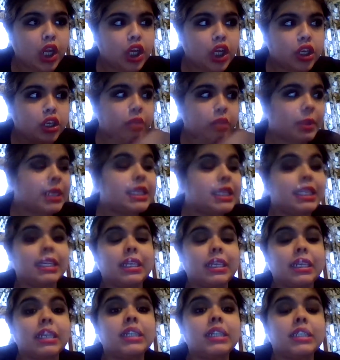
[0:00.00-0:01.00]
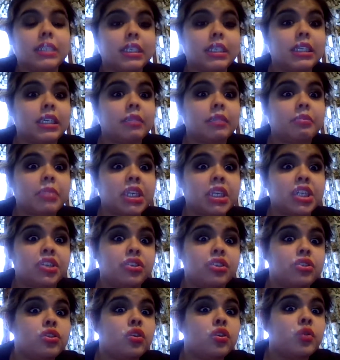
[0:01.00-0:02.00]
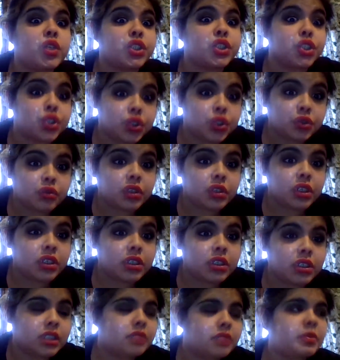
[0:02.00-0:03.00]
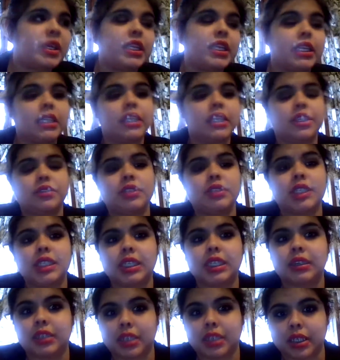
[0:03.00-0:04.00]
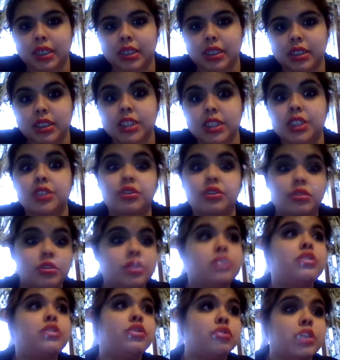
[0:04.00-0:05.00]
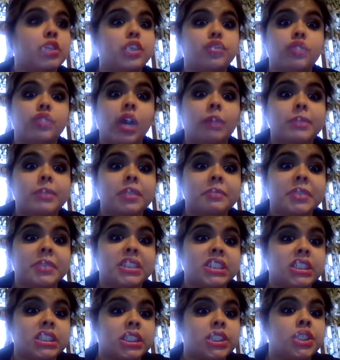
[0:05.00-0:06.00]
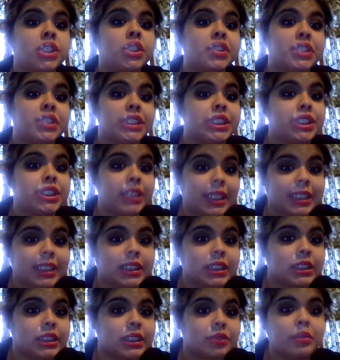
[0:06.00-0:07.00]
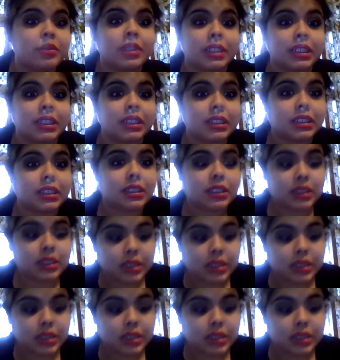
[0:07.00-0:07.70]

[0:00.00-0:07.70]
You're basically asleep and you don't know what you're doing. She's basically doing the same thing. She's doing drama, but she doesn't know she's actually doing it.